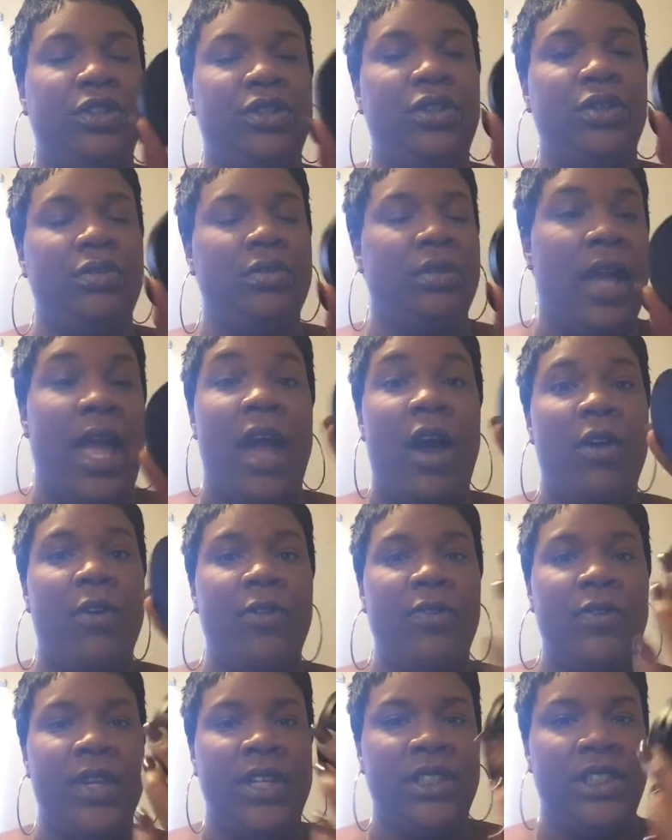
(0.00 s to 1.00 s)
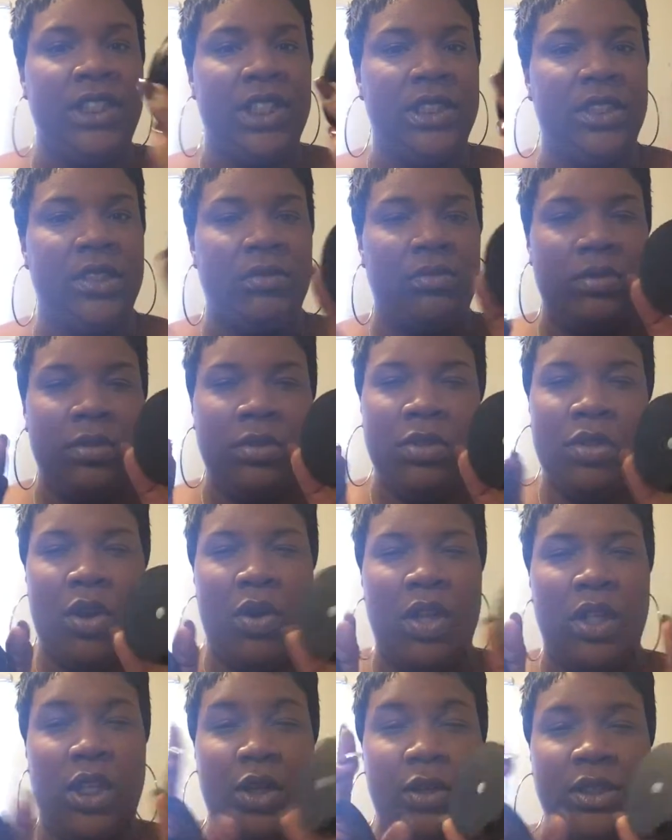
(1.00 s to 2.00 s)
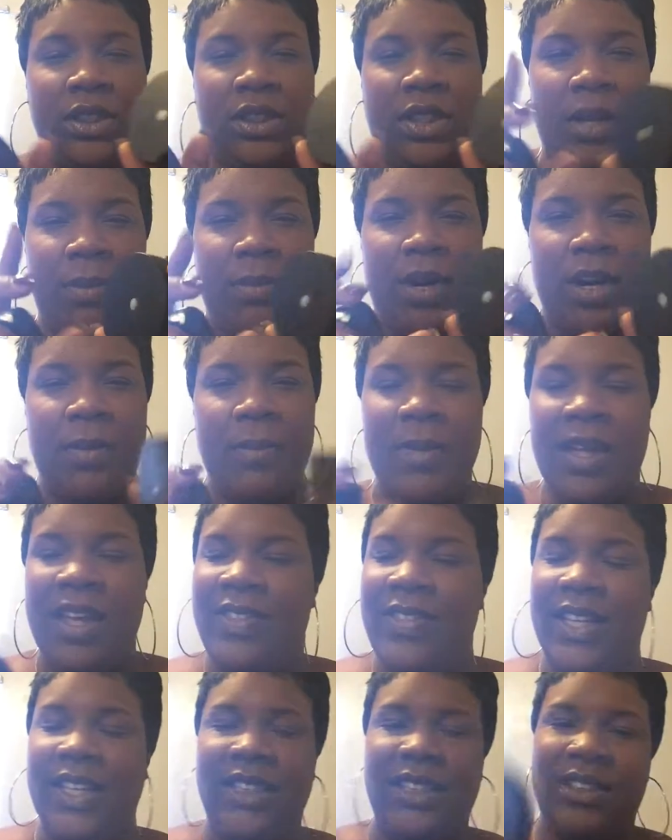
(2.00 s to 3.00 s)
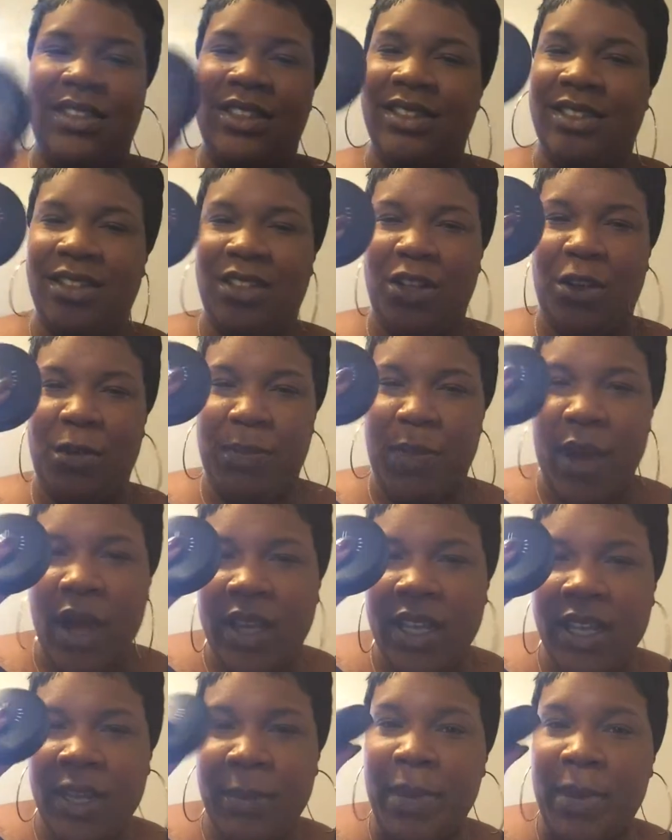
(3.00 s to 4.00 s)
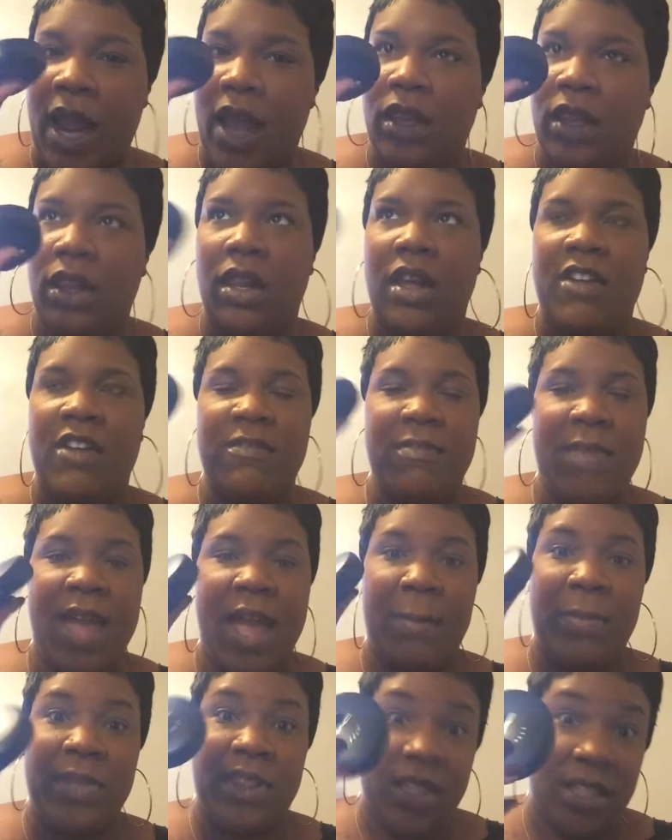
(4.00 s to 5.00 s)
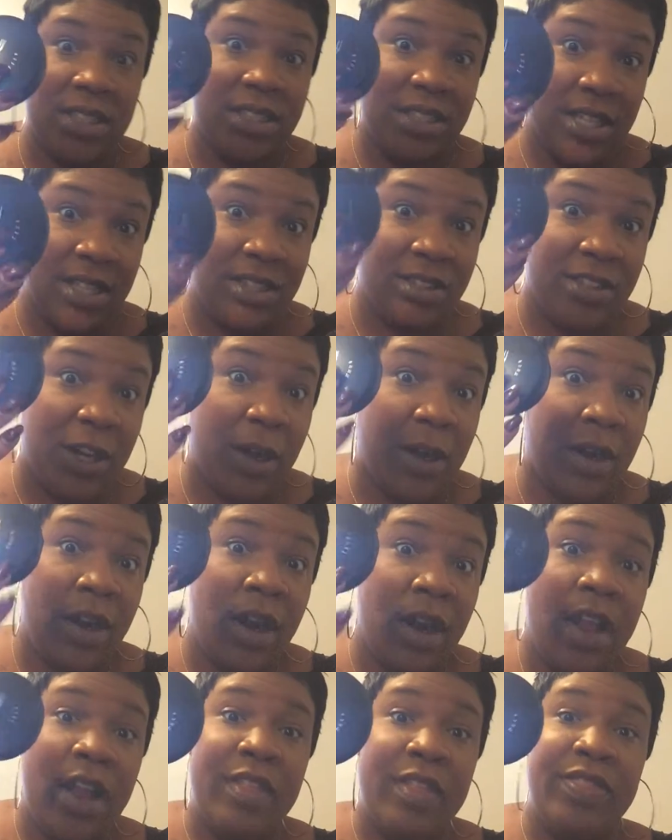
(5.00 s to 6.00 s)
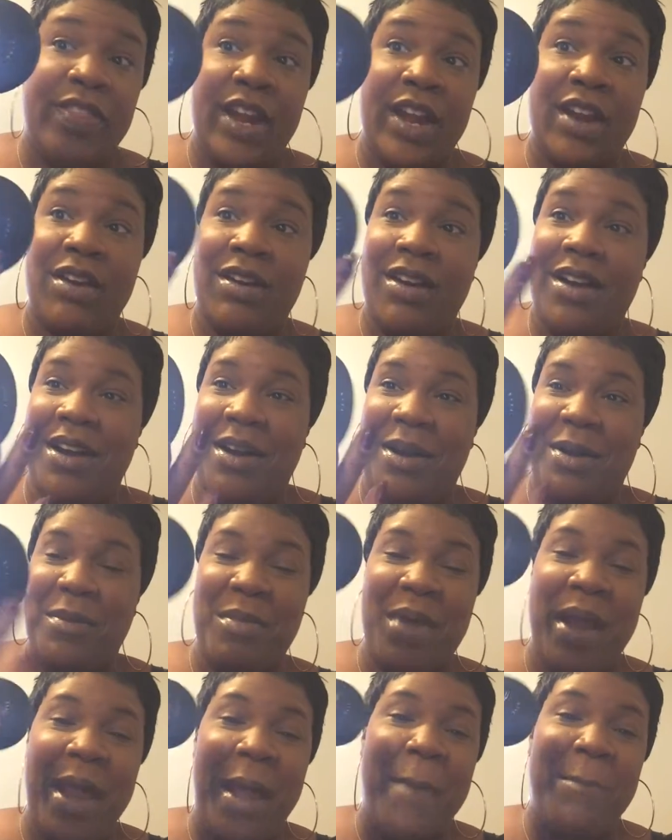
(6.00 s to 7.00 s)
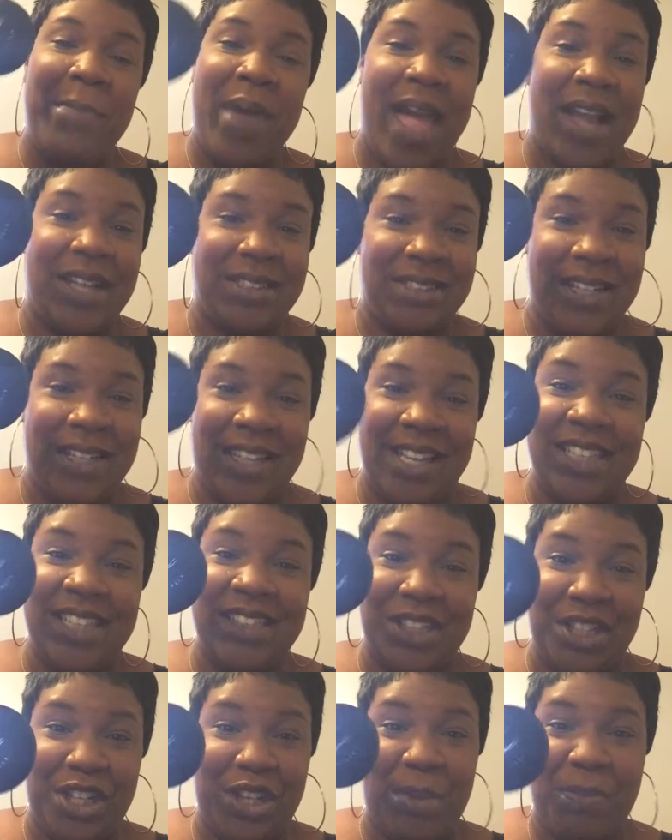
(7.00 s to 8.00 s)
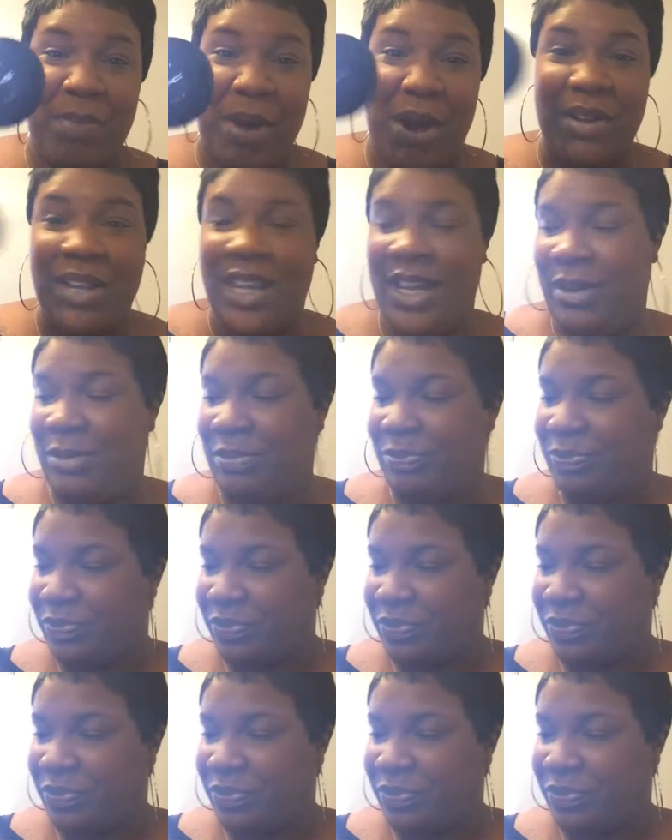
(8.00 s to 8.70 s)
e.l.f. is just, a little slimmer. This is a little bulky, but I love MAC. But this is their packaging is a little bulky.